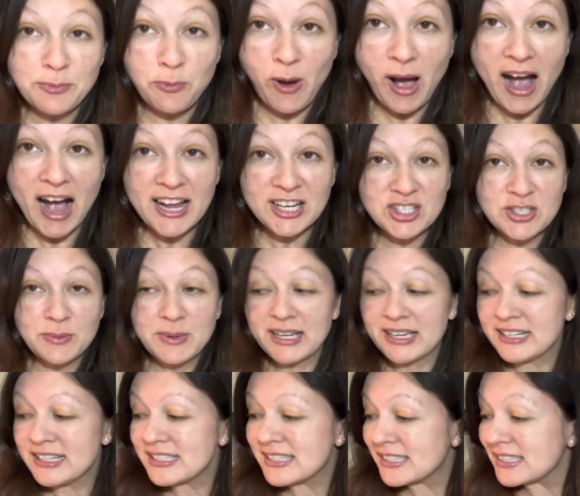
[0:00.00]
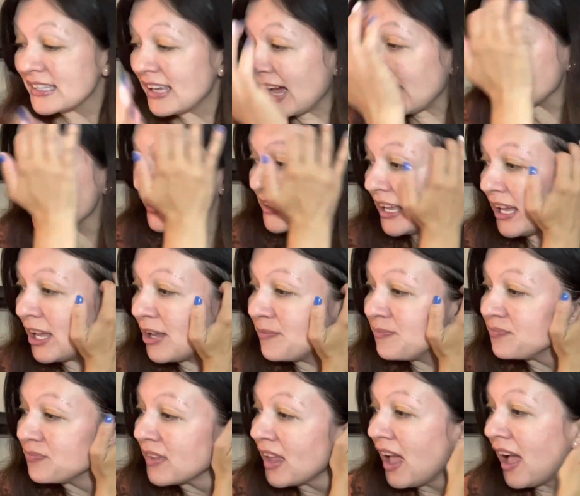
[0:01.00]
watch so we could discuss it.
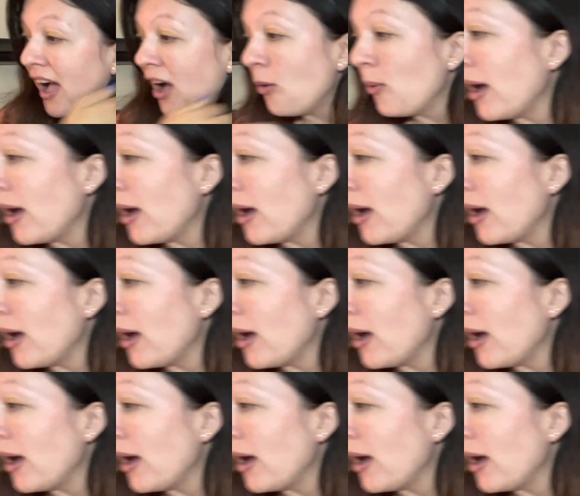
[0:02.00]
Oh,